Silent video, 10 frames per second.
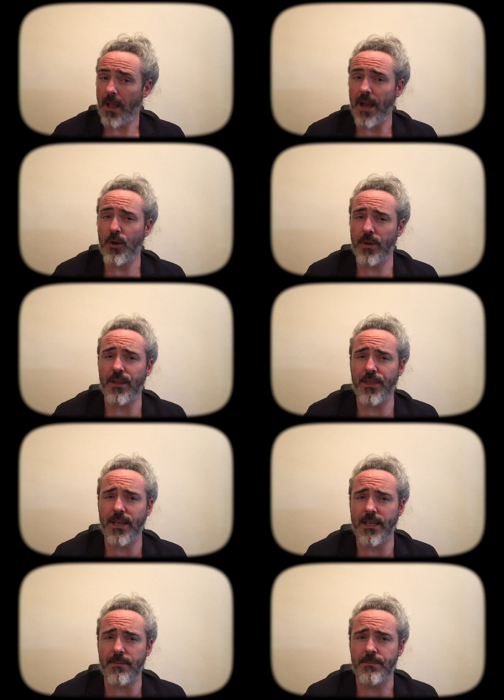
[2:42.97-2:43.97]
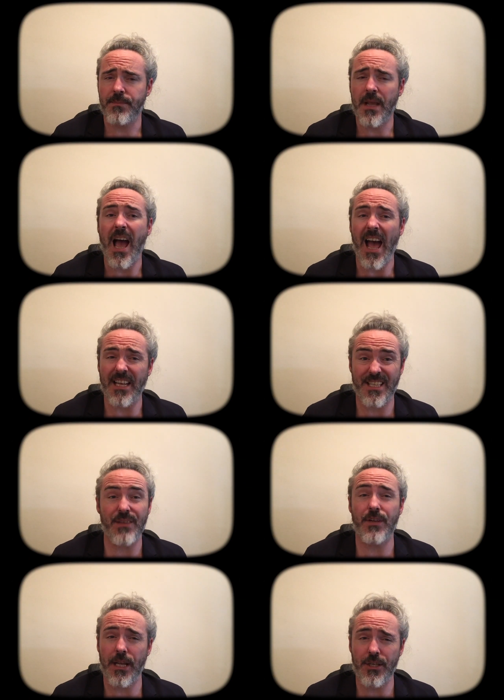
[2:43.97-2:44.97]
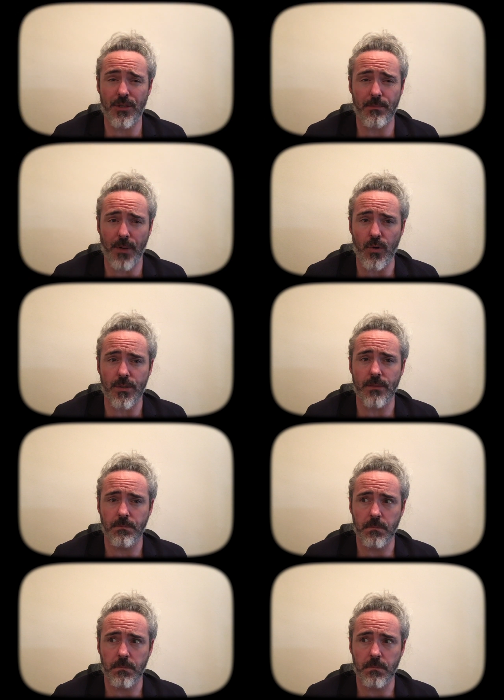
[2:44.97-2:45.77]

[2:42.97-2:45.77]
I know what you're thinking. A divination boat.